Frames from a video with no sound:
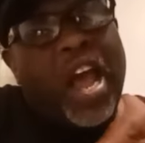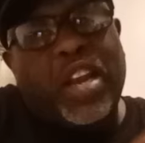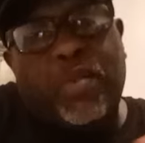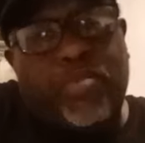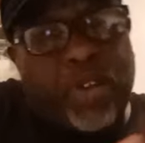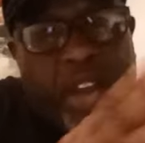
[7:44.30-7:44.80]
had
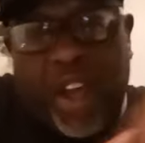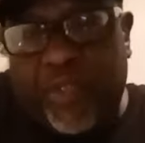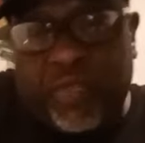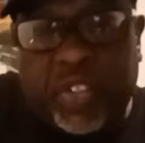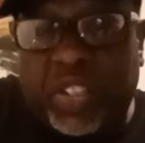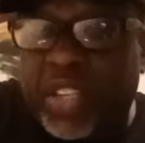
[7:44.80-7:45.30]
to bring that
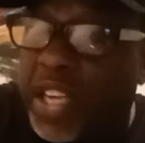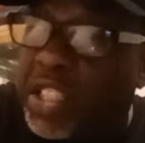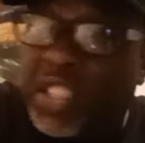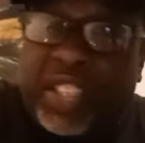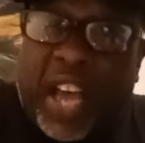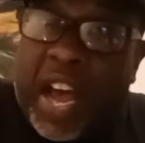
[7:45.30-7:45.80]
from the States
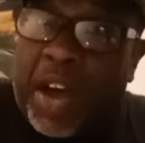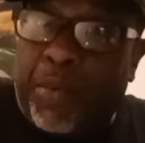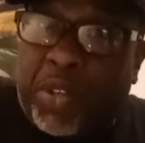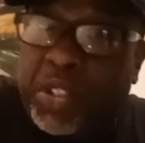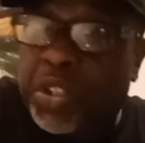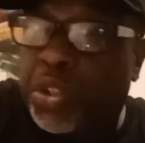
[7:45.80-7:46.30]
because I
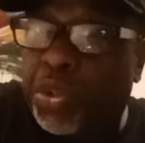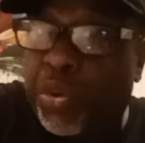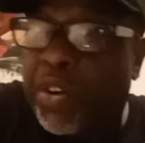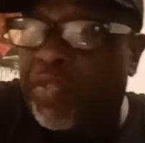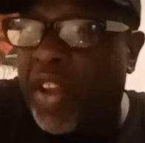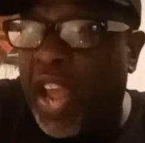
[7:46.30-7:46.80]
wasn't
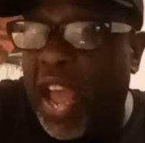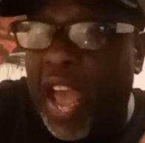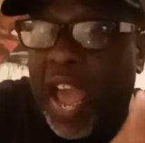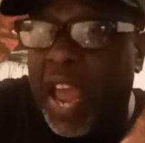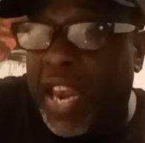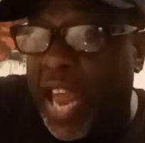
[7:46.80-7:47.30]
sure if they
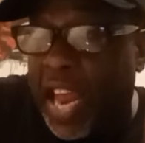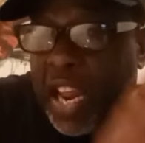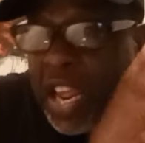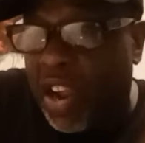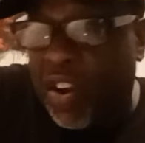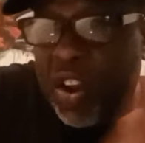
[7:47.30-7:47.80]
had that
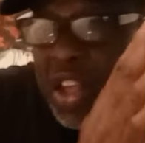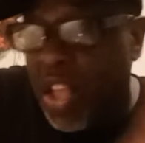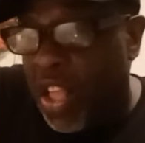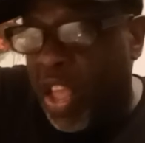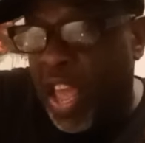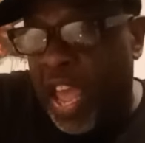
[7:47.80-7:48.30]
here.
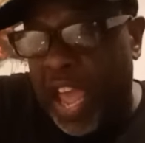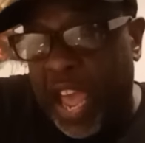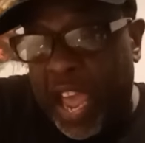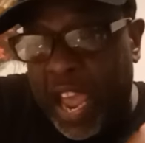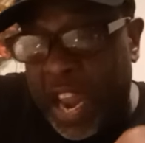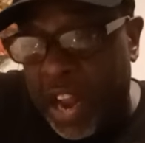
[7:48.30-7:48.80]

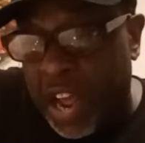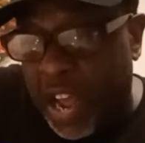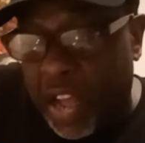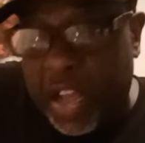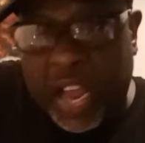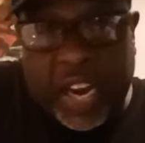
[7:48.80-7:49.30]
And
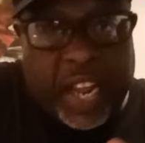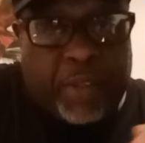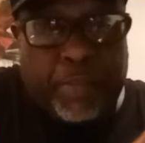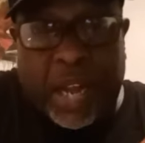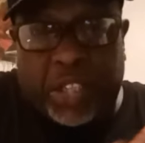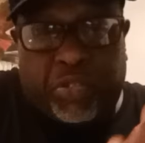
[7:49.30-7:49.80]
I like
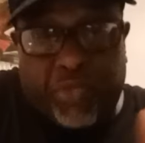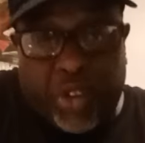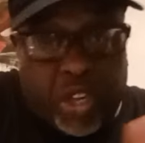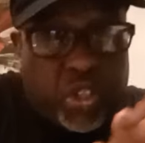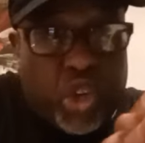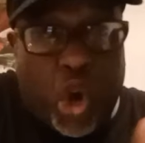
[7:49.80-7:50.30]
my
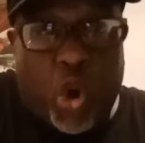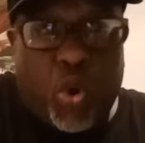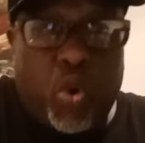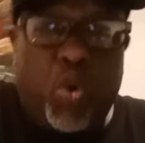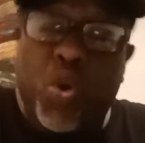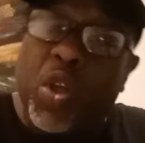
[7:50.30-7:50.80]
drinks
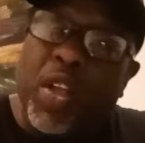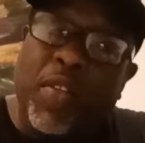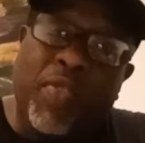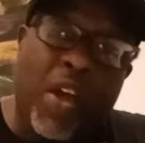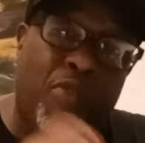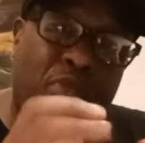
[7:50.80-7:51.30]
cold.
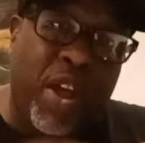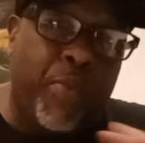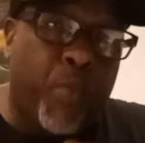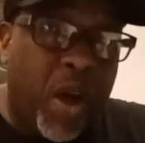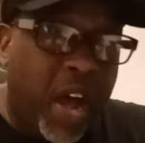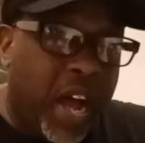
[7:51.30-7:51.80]
Now, red
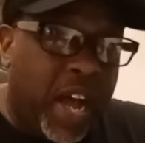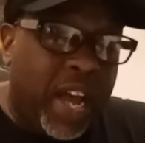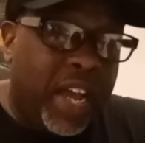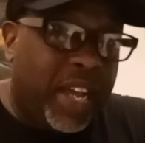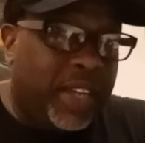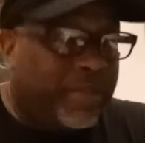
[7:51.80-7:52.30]

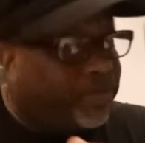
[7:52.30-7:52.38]
wine,